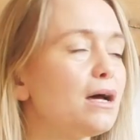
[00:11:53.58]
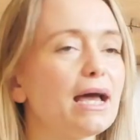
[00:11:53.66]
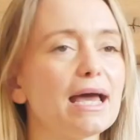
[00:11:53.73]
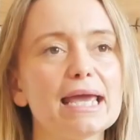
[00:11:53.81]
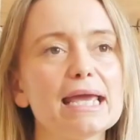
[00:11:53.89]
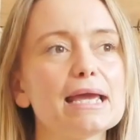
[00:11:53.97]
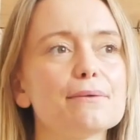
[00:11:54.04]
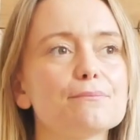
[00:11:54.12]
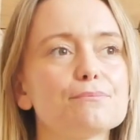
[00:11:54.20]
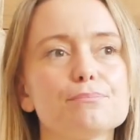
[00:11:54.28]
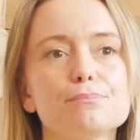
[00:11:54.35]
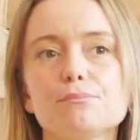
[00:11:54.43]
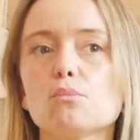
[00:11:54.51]
a
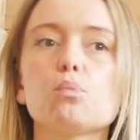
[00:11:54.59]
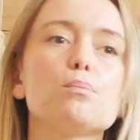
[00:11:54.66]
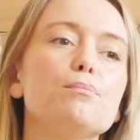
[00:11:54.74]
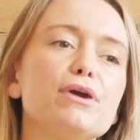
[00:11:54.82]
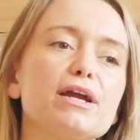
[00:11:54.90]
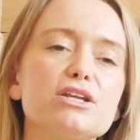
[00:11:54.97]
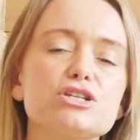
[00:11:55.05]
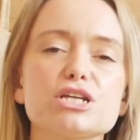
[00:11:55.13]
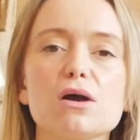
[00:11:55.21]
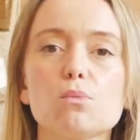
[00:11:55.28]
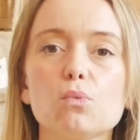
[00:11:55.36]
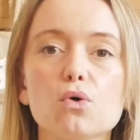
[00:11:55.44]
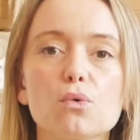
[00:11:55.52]
bring and
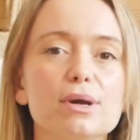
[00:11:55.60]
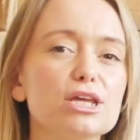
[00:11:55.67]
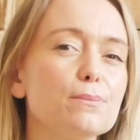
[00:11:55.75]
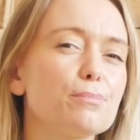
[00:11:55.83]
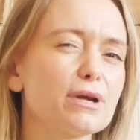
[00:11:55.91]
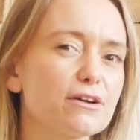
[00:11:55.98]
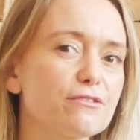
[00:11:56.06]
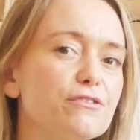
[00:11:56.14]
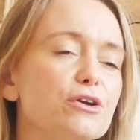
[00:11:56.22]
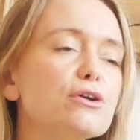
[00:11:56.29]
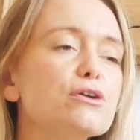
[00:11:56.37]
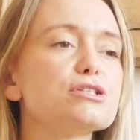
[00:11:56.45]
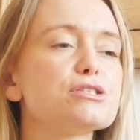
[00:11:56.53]
share walk where you bring
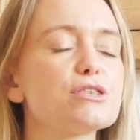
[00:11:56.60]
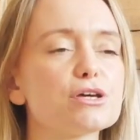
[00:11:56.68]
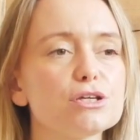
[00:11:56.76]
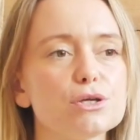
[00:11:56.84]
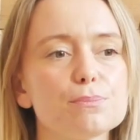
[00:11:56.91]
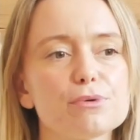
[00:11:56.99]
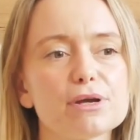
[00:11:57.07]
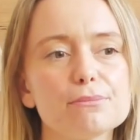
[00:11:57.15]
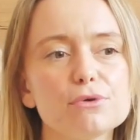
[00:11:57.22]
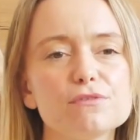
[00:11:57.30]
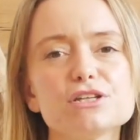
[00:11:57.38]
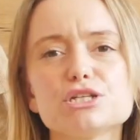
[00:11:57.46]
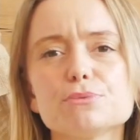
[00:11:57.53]
food, that you bring
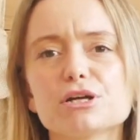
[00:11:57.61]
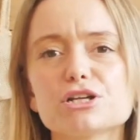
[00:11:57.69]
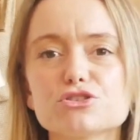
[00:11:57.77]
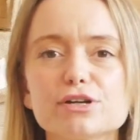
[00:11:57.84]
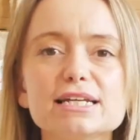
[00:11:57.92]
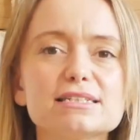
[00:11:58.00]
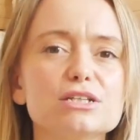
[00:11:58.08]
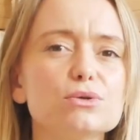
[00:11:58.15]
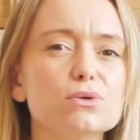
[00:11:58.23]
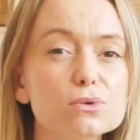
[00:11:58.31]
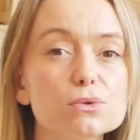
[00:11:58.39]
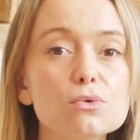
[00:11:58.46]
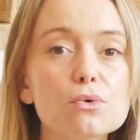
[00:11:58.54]
movies, you bring treats, and you
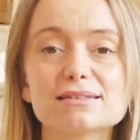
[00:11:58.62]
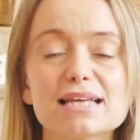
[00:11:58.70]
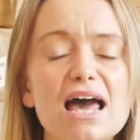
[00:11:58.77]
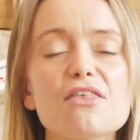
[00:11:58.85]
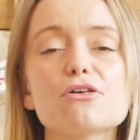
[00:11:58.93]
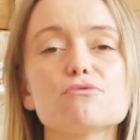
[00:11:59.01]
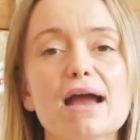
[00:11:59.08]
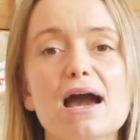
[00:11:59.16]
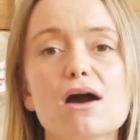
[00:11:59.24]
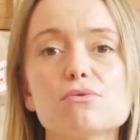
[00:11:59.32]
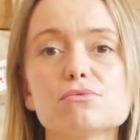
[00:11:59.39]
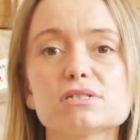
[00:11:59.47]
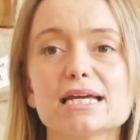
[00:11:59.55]
all gather
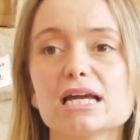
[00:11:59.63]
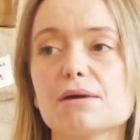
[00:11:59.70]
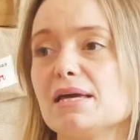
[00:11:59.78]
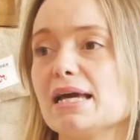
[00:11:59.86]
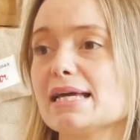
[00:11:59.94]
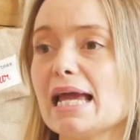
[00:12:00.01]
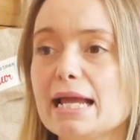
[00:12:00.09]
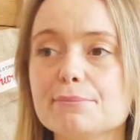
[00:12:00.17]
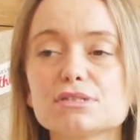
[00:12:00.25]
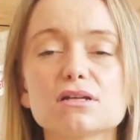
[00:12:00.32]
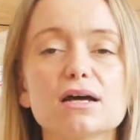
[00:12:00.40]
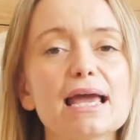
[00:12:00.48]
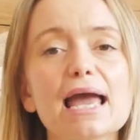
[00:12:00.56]
around. It could be a
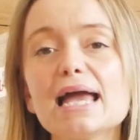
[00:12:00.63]
games night,